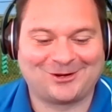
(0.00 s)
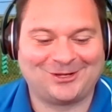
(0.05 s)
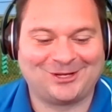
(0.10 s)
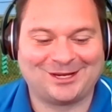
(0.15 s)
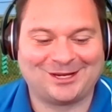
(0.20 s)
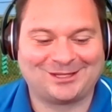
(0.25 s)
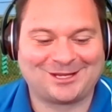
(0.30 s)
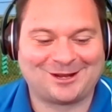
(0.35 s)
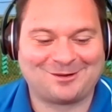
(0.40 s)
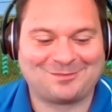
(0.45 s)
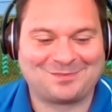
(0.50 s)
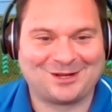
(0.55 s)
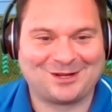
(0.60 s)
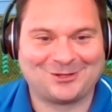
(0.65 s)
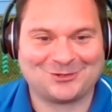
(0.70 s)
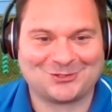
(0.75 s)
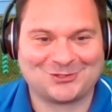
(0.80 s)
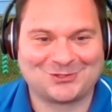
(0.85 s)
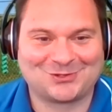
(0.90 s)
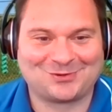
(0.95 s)
You get down by
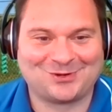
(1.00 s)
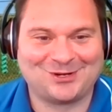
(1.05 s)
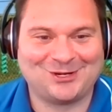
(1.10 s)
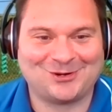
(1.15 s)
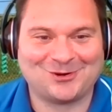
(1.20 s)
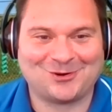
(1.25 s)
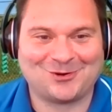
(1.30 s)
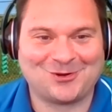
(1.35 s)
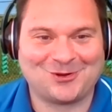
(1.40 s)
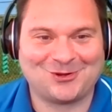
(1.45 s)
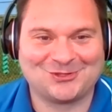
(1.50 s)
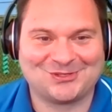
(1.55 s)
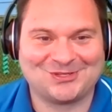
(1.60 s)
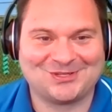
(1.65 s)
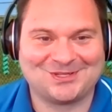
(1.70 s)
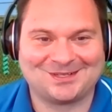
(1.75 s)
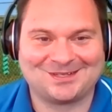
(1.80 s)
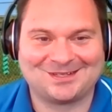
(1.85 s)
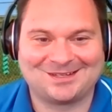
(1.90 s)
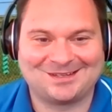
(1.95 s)
those three goals,
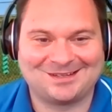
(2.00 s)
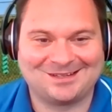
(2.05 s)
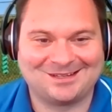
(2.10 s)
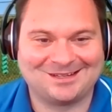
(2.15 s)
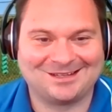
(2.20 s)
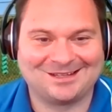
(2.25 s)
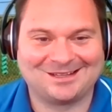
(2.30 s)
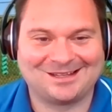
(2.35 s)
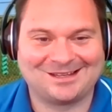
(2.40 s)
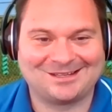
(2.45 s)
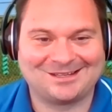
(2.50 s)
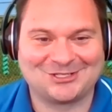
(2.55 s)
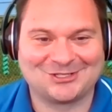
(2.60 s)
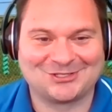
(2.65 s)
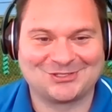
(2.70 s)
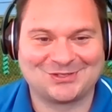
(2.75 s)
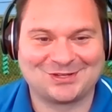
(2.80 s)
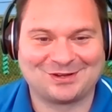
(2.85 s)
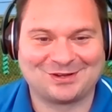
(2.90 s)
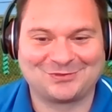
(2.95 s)
and yeah, that's
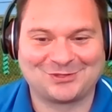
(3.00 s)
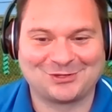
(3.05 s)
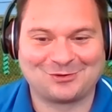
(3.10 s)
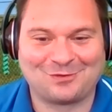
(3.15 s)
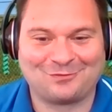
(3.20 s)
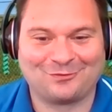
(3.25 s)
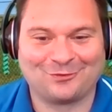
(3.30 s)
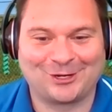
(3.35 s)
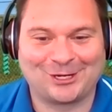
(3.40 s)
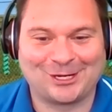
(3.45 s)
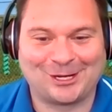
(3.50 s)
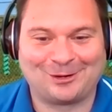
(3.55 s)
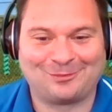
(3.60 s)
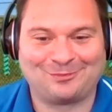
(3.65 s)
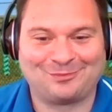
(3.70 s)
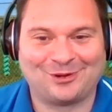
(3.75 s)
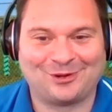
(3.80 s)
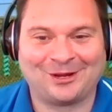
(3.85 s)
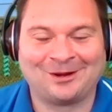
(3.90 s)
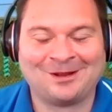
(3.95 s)
just tough to
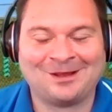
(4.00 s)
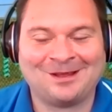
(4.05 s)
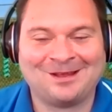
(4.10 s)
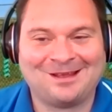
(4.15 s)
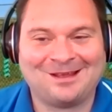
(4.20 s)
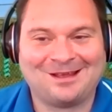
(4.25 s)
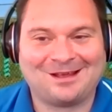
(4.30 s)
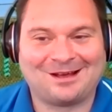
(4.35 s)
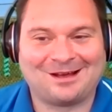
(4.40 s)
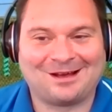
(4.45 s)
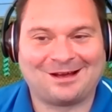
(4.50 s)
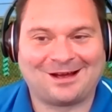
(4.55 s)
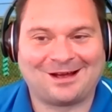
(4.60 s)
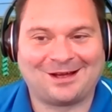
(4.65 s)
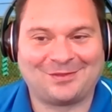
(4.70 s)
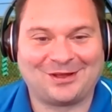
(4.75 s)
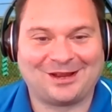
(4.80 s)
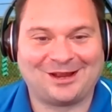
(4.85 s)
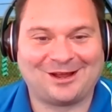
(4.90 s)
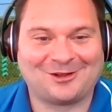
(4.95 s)
overcome. But
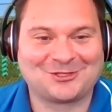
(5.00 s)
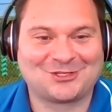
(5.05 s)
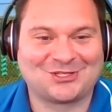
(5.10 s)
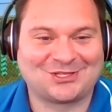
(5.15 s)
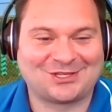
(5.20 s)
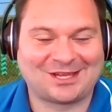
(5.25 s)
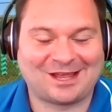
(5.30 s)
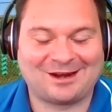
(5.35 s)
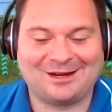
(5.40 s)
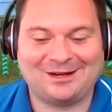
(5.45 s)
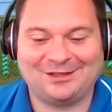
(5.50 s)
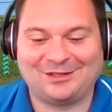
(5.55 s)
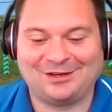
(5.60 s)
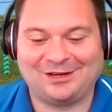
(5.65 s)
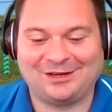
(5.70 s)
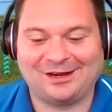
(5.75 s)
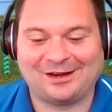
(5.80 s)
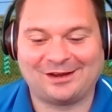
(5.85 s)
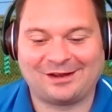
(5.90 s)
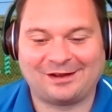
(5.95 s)
uh, they held steady
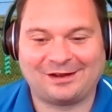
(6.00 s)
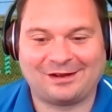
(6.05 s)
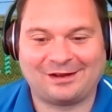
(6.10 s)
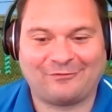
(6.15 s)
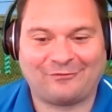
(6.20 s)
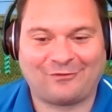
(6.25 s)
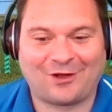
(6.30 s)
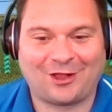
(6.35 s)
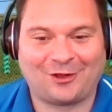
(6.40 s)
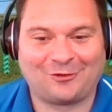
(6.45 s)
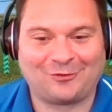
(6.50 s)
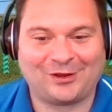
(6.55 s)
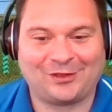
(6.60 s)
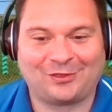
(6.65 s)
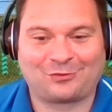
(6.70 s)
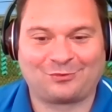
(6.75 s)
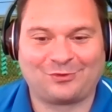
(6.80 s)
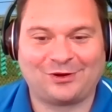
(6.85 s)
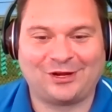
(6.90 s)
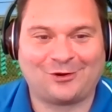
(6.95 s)
the uh,
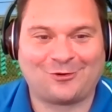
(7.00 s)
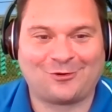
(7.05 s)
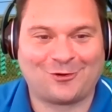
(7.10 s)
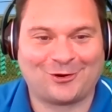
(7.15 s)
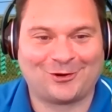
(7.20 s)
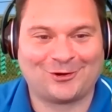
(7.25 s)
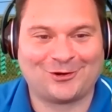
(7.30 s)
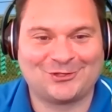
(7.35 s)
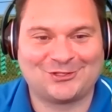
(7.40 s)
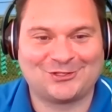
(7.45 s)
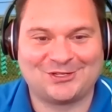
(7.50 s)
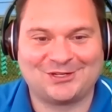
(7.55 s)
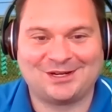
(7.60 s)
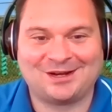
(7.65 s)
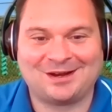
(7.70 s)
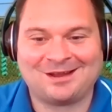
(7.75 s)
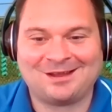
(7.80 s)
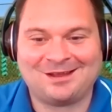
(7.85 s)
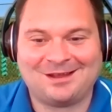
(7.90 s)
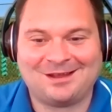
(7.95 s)
following three quarters
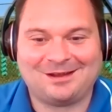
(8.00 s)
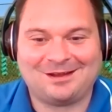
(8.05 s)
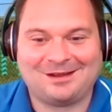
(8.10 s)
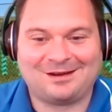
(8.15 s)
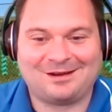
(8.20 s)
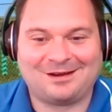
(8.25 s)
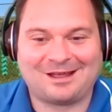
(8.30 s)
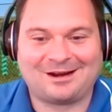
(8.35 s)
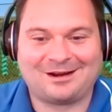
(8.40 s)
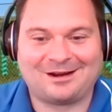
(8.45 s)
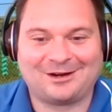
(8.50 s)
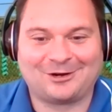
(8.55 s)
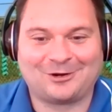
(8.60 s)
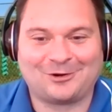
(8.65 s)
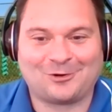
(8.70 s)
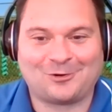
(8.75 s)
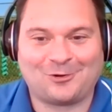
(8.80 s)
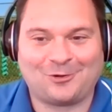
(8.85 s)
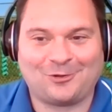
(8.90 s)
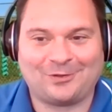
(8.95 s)
and netted a
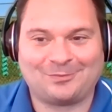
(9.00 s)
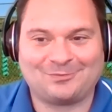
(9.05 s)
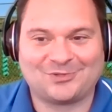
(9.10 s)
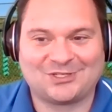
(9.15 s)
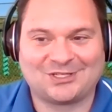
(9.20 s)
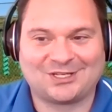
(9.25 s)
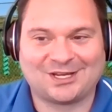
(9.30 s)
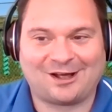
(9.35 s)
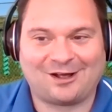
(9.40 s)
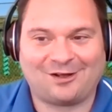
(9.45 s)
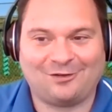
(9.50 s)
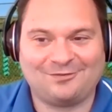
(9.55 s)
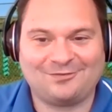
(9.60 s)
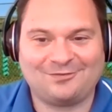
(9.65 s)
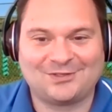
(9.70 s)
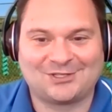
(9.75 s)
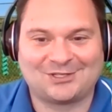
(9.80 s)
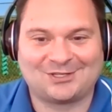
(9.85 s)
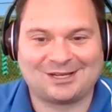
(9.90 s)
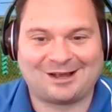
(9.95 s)
goal
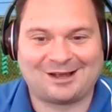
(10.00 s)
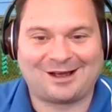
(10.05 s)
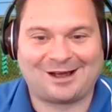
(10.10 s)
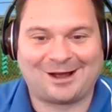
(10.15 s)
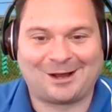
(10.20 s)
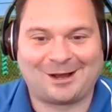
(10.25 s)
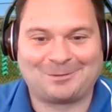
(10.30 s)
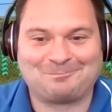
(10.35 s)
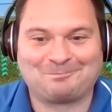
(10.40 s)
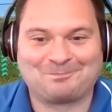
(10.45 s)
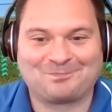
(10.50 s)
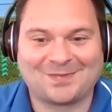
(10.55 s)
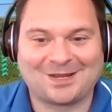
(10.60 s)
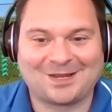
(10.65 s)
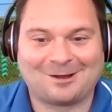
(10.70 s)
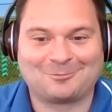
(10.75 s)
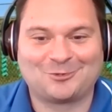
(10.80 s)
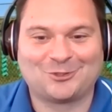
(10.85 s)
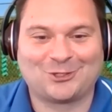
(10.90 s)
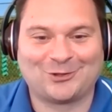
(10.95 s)
themselves. Um,
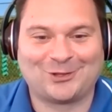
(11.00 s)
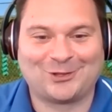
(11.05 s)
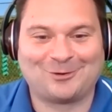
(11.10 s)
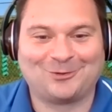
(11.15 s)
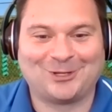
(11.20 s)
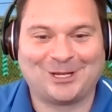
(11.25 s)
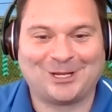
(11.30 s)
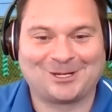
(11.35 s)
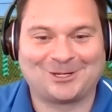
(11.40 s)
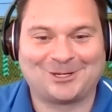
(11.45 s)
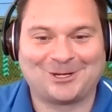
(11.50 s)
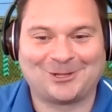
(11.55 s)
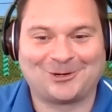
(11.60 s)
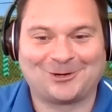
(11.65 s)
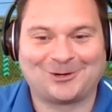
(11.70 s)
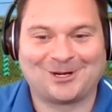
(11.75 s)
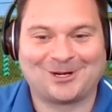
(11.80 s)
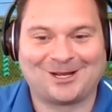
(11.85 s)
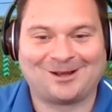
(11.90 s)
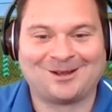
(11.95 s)
I'm sure they would like
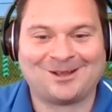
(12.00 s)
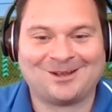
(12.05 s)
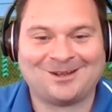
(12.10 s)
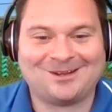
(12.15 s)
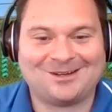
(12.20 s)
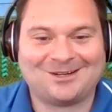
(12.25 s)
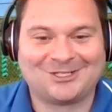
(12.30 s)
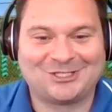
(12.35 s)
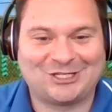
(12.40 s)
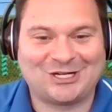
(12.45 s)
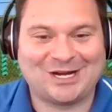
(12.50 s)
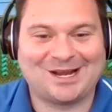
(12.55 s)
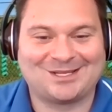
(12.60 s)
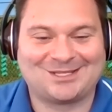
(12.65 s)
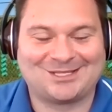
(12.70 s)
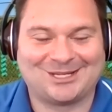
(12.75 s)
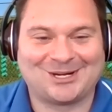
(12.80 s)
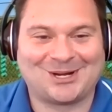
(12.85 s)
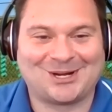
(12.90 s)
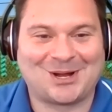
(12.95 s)
another uh,
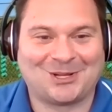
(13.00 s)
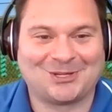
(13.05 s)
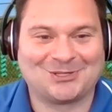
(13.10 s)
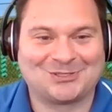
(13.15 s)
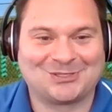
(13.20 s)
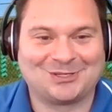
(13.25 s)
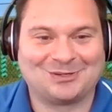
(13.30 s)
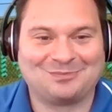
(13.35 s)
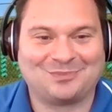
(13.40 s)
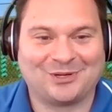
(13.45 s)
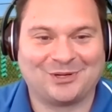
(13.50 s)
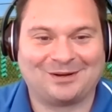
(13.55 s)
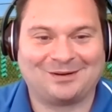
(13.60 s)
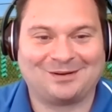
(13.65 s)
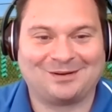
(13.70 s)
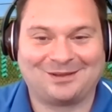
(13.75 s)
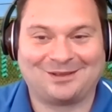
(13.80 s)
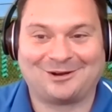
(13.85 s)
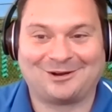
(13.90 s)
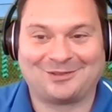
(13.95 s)
chance at Holliston,
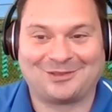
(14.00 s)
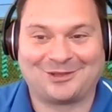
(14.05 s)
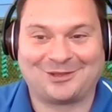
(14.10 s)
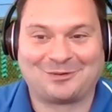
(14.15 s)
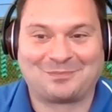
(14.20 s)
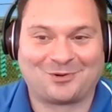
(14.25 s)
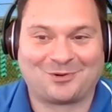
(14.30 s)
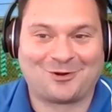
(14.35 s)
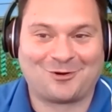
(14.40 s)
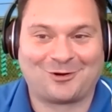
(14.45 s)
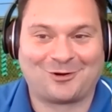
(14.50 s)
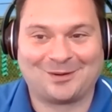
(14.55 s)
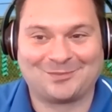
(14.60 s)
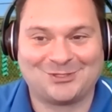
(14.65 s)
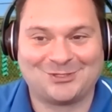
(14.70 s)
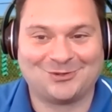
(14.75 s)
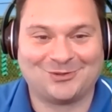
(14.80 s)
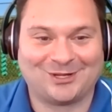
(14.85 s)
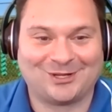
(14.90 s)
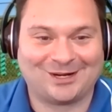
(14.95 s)
but they're, they're, a program
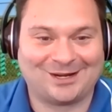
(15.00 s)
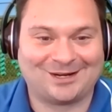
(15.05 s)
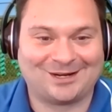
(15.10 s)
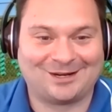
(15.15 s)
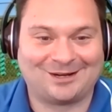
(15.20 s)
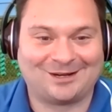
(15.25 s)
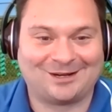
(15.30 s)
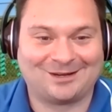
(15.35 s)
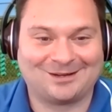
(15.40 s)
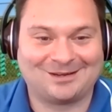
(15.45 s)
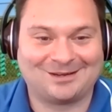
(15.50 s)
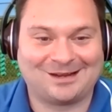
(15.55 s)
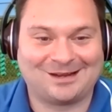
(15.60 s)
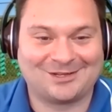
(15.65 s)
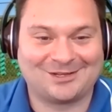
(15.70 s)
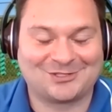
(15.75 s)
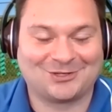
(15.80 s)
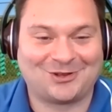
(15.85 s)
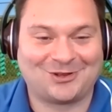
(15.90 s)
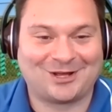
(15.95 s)
too that had a,
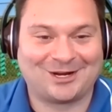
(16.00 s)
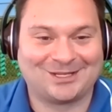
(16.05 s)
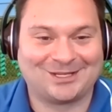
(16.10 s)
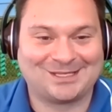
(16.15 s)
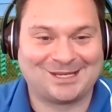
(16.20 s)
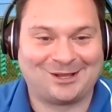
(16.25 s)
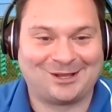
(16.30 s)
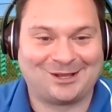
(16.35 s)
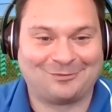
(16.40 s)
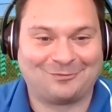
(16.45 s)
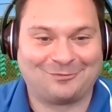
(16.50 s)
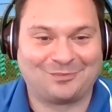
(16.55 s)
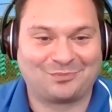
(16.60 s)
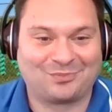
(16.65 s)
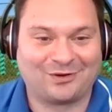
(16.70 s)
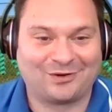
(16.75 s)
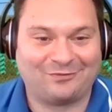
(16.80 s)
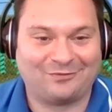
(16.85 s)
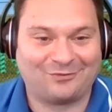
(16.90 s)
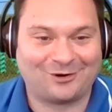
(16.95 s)
has a lot of talent. Went
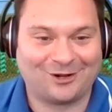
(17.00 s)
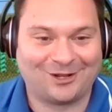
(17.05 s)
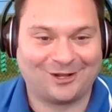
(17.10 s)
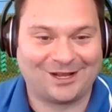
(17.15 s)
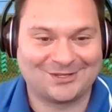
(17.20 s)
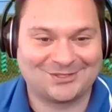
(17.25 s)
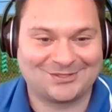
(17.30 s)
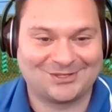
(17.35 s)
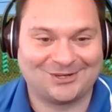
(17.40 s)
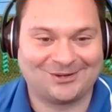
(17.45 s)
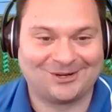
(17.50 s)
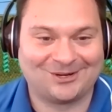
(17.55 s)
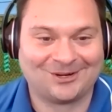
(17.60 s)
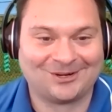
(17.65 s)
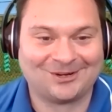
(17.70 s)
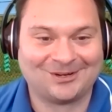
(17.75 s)
pretty far last year.